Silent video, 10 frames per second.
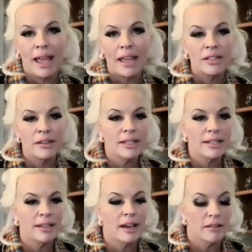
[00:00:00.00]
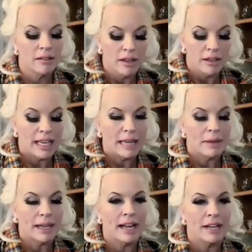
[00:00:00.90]
You do it so you keep it
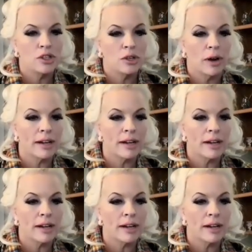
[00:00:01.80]
kind of short